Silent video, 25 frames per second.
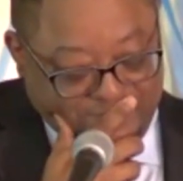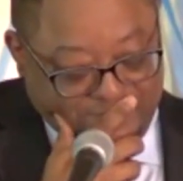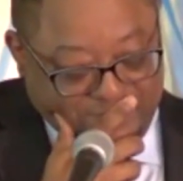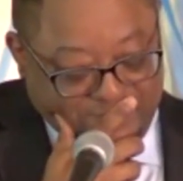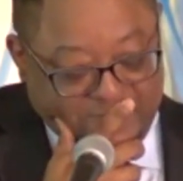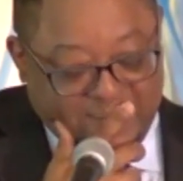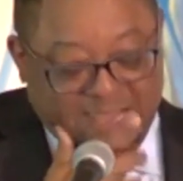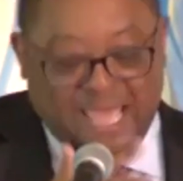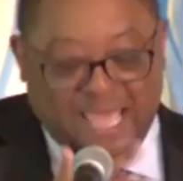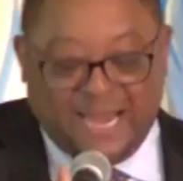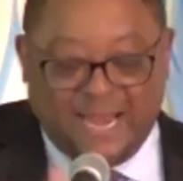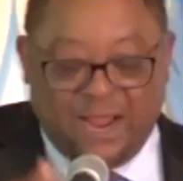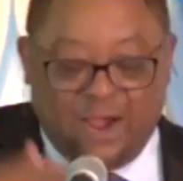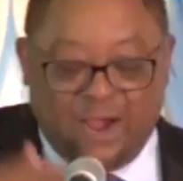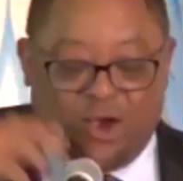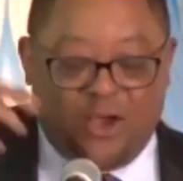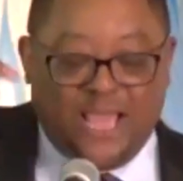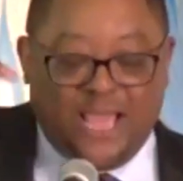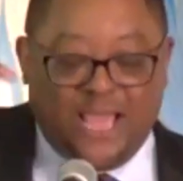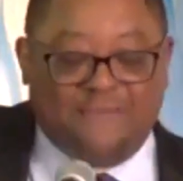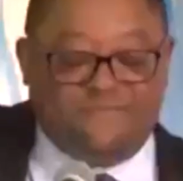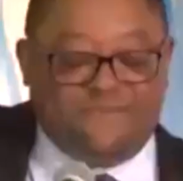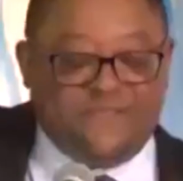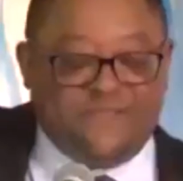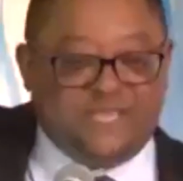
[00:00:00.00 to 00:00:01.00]
And they all
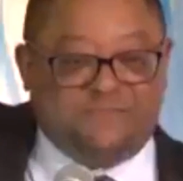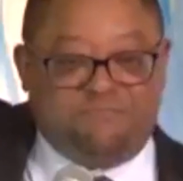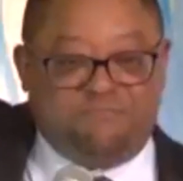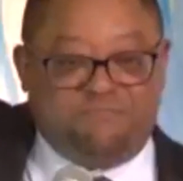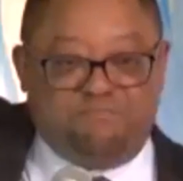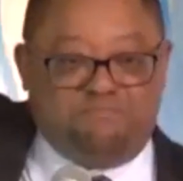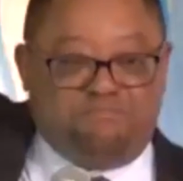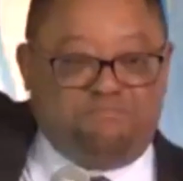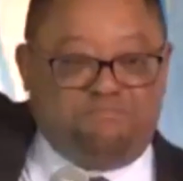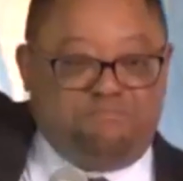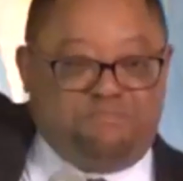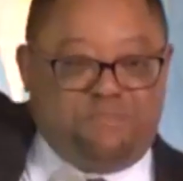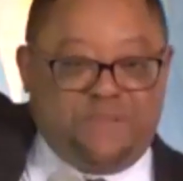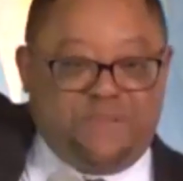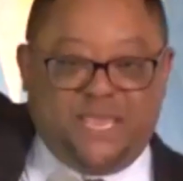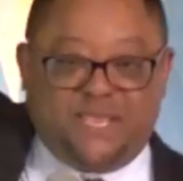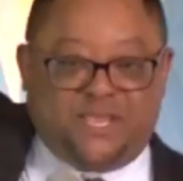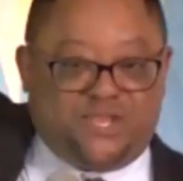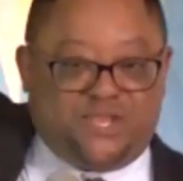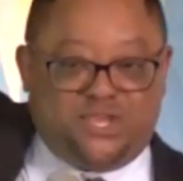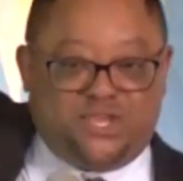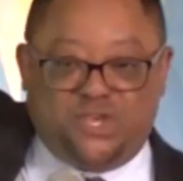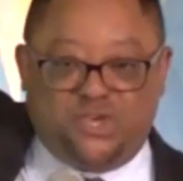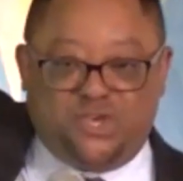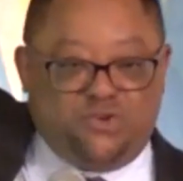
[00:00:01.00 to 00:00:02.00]
have these big,
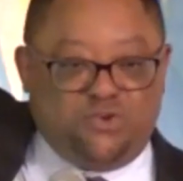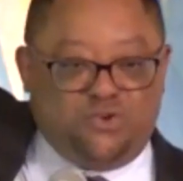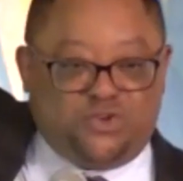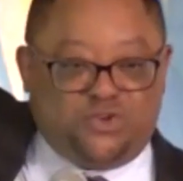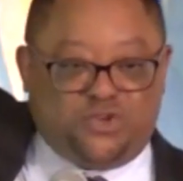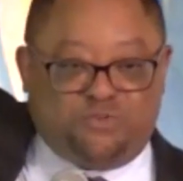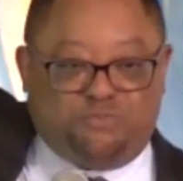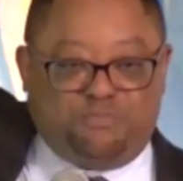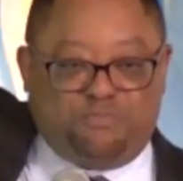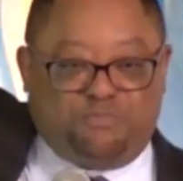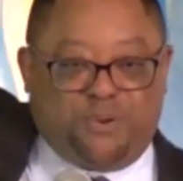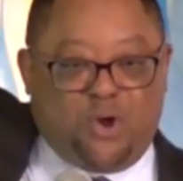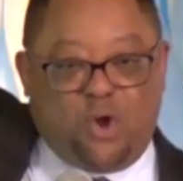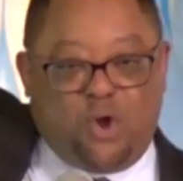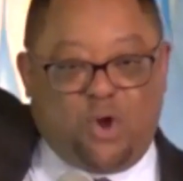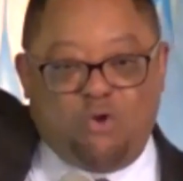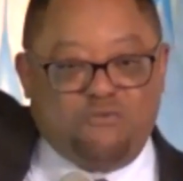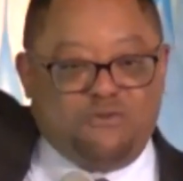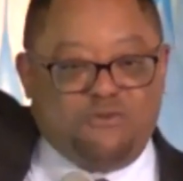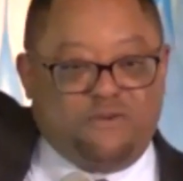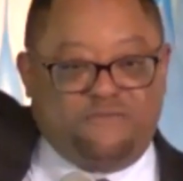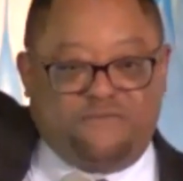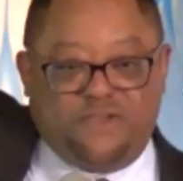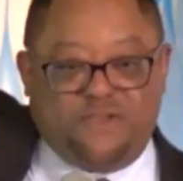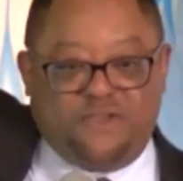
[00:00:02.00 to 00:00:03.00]
huge Paul
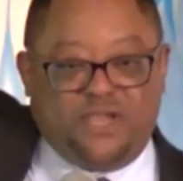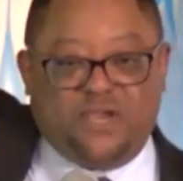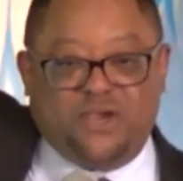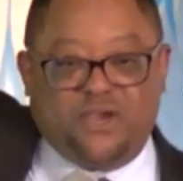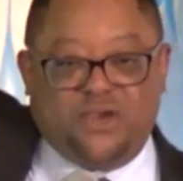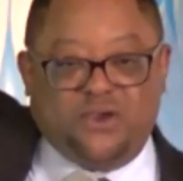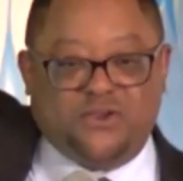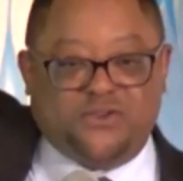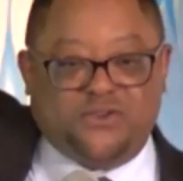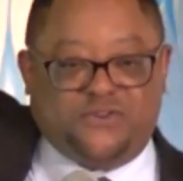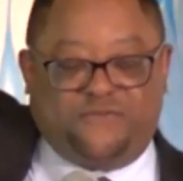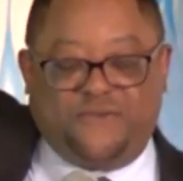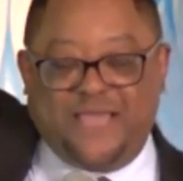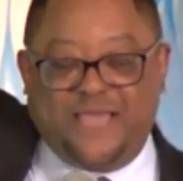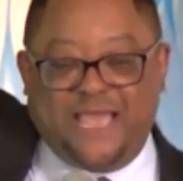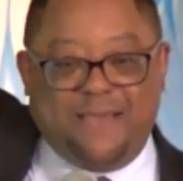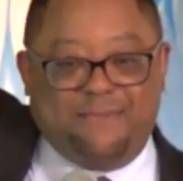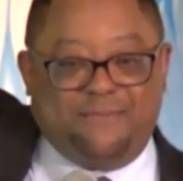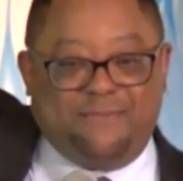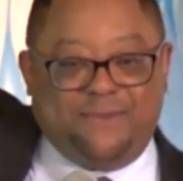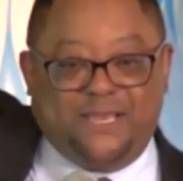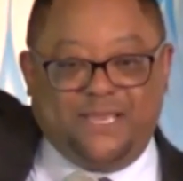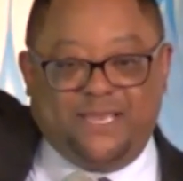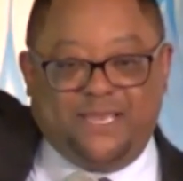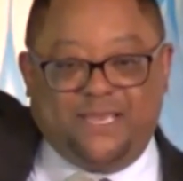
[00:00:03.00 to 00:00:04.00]
Revere's
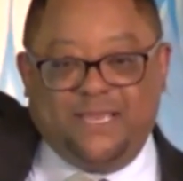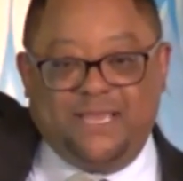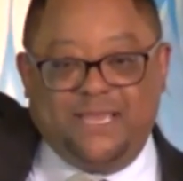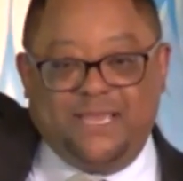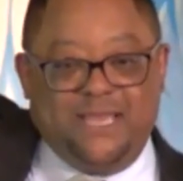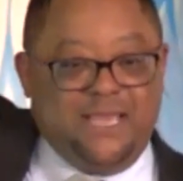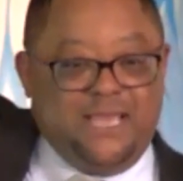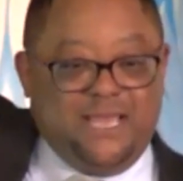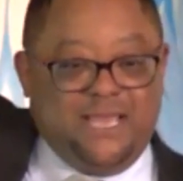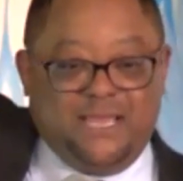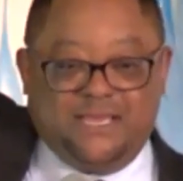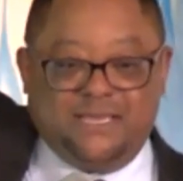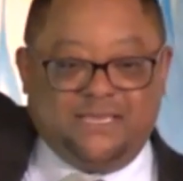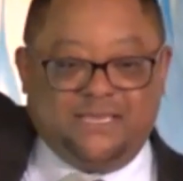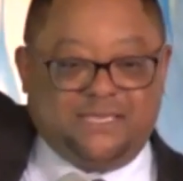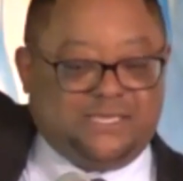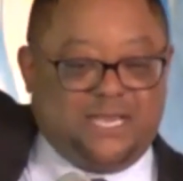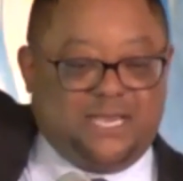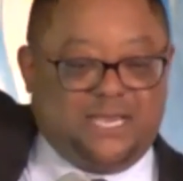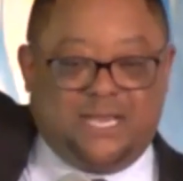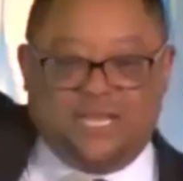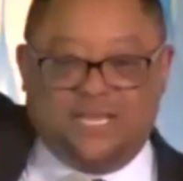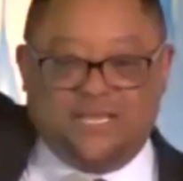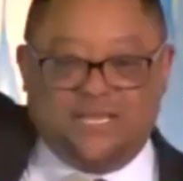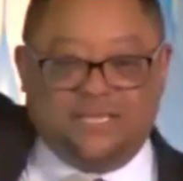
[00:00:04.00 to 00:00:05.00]
family
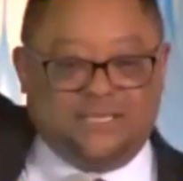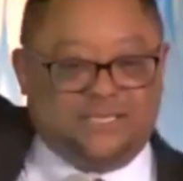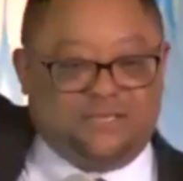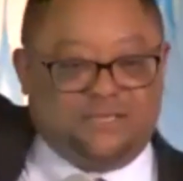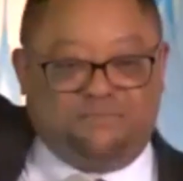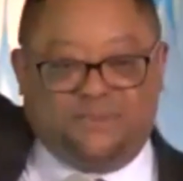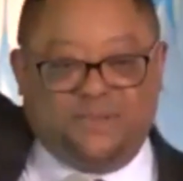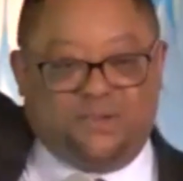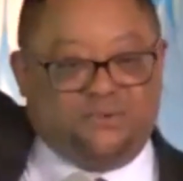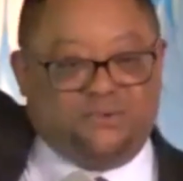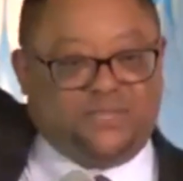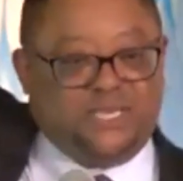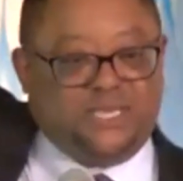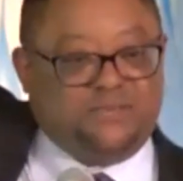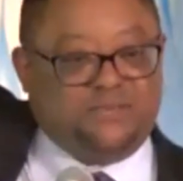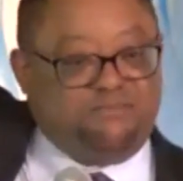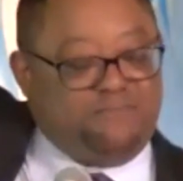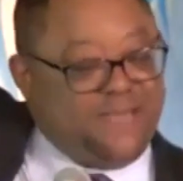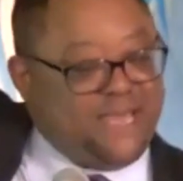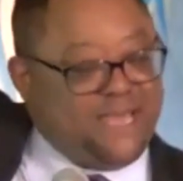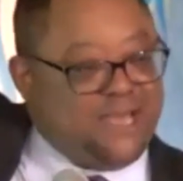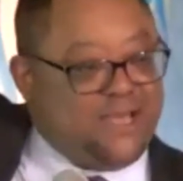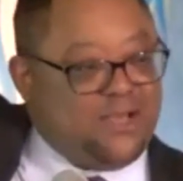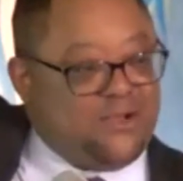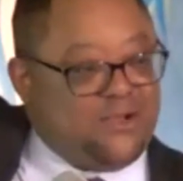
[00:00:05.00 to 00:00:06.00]
sons built these
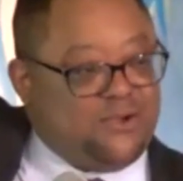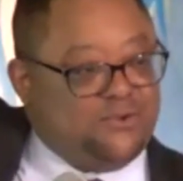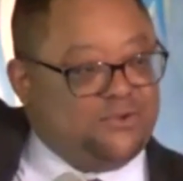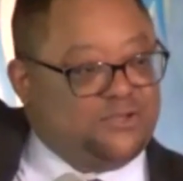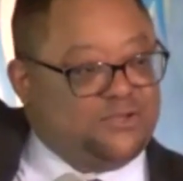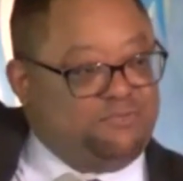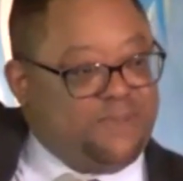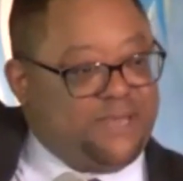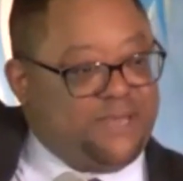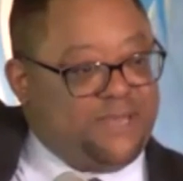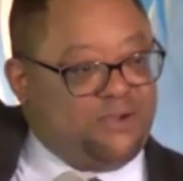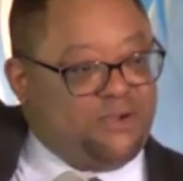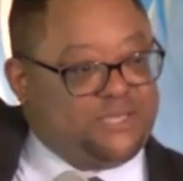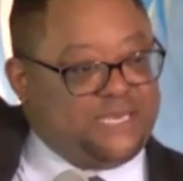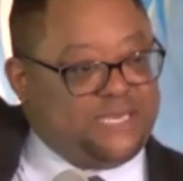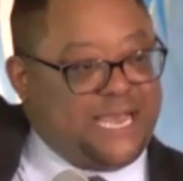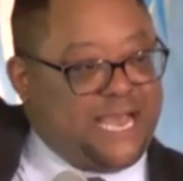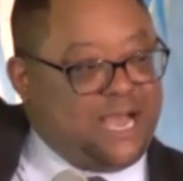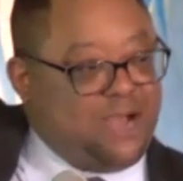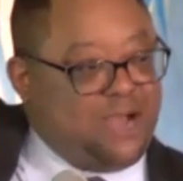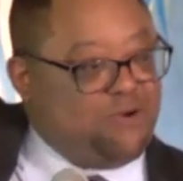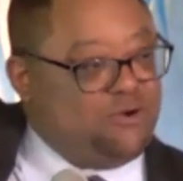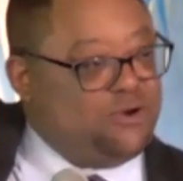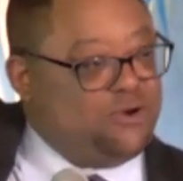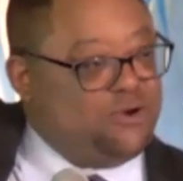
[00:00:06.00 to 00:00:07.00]
bell
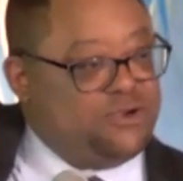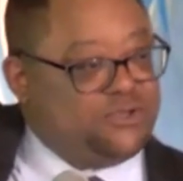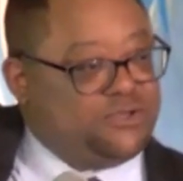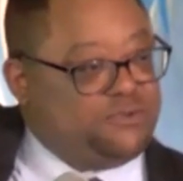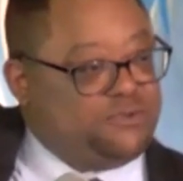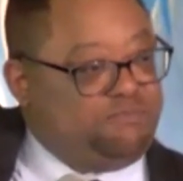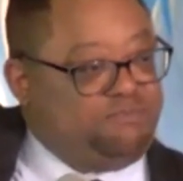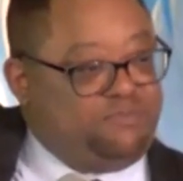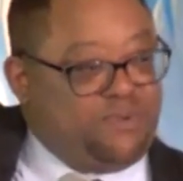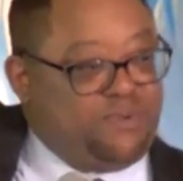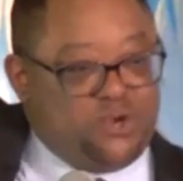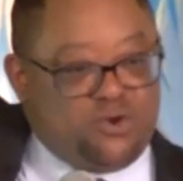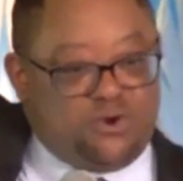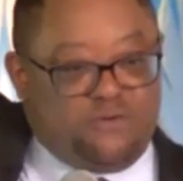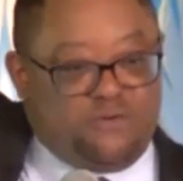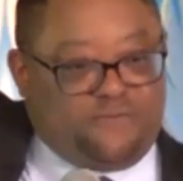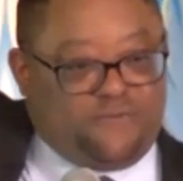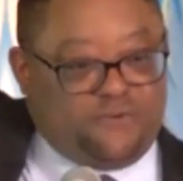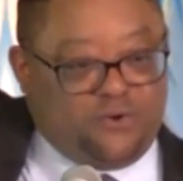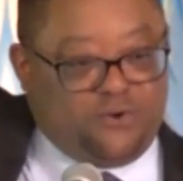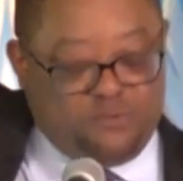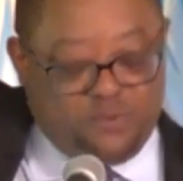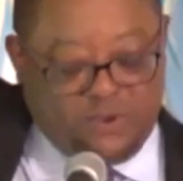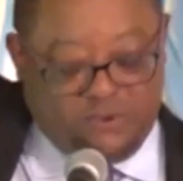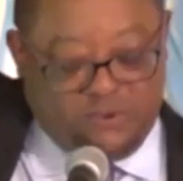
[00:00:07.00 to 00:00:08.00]
towers,
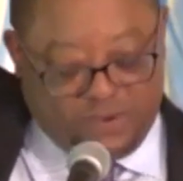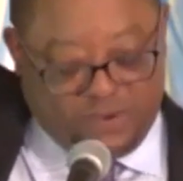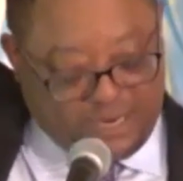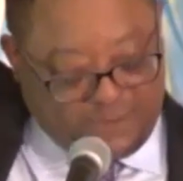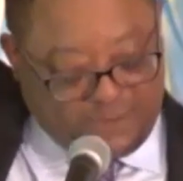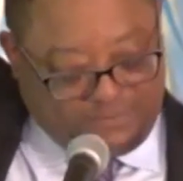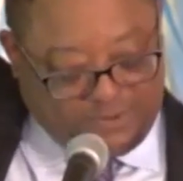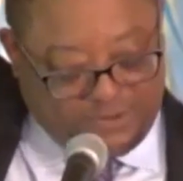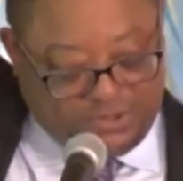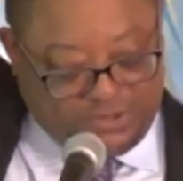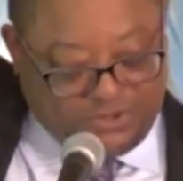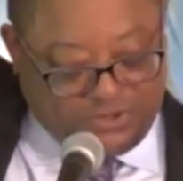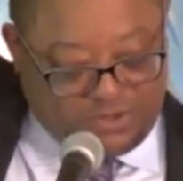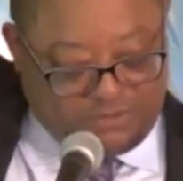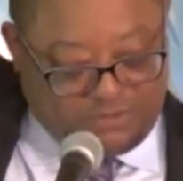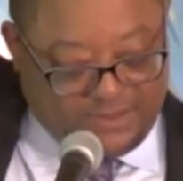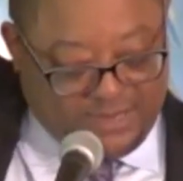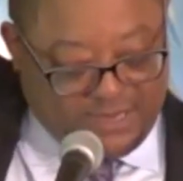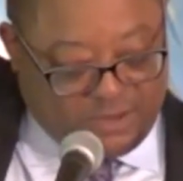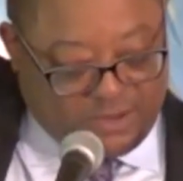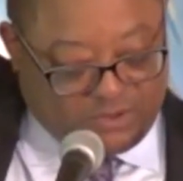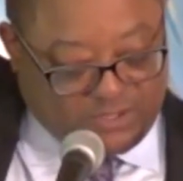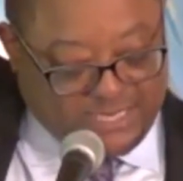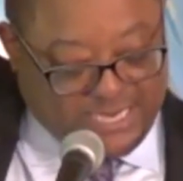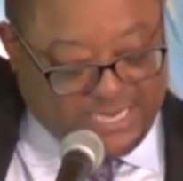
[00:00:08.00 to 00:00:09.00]
beautiful. We went up into the
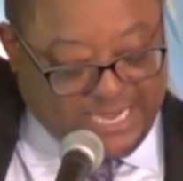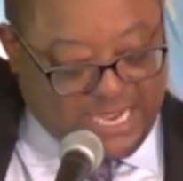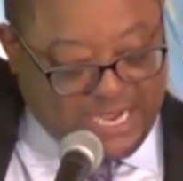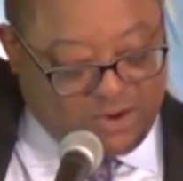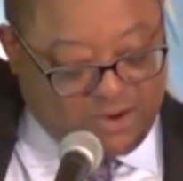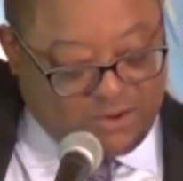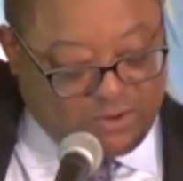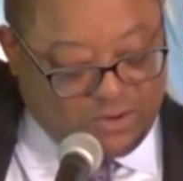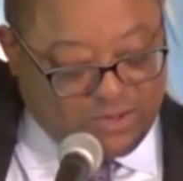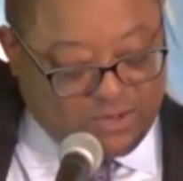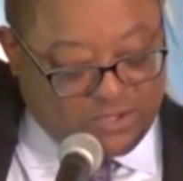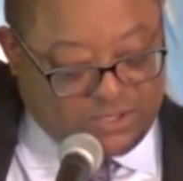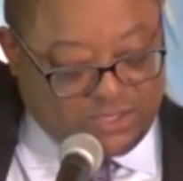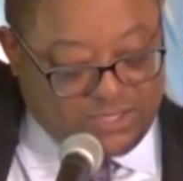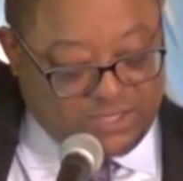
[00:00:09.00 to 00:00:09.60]
bell towers.